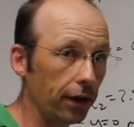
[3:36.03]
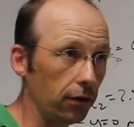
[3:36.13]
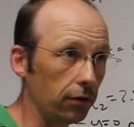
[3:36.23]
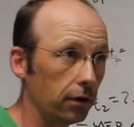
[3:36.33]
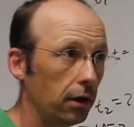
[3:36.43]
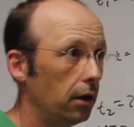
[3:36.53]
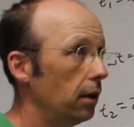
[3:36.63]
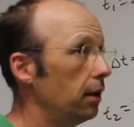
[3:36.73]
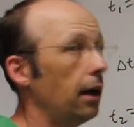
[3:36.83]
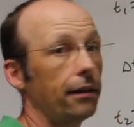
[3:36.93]
field,
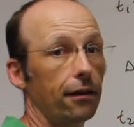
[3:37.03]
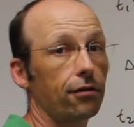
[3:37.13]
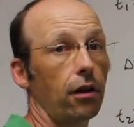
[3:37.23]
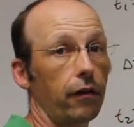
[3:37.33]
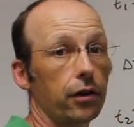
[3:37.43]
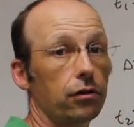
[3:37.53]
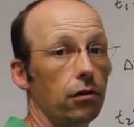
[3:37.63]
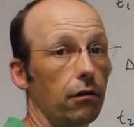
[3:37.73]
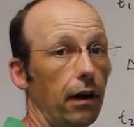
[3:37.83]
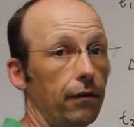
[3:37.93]
not the acceleration
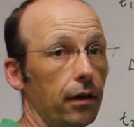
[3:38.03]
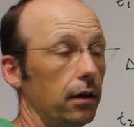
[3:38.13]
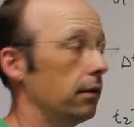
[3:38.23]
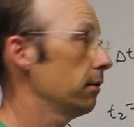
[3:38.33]
due to gravity.